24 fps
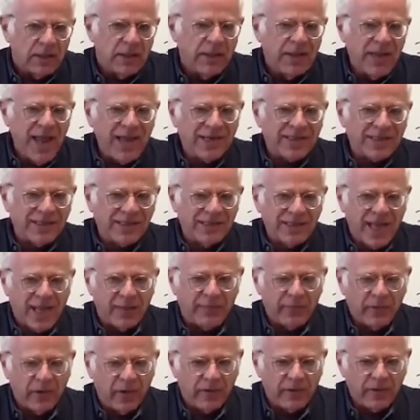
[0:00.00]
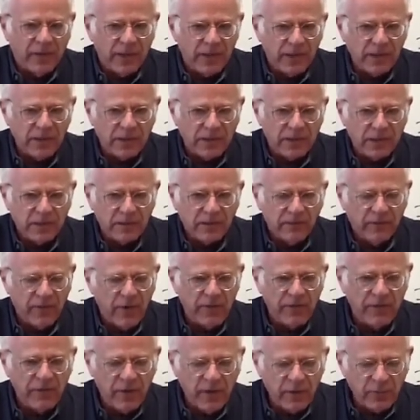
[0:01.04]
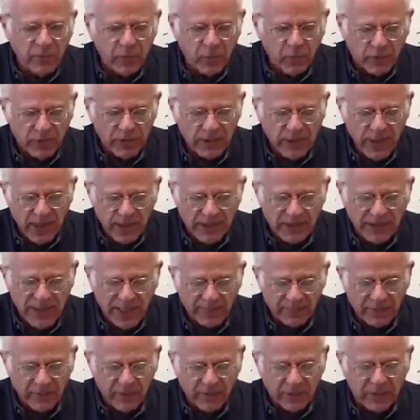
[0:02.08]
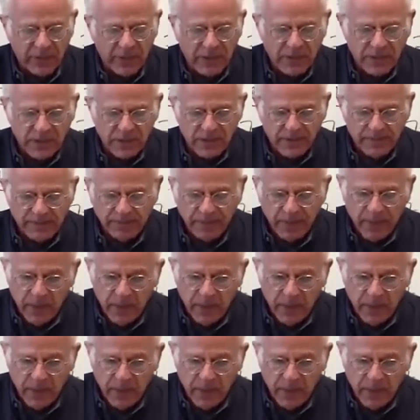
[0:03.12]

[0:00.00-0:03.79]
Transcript: The next step on this, very, very important, the next step on this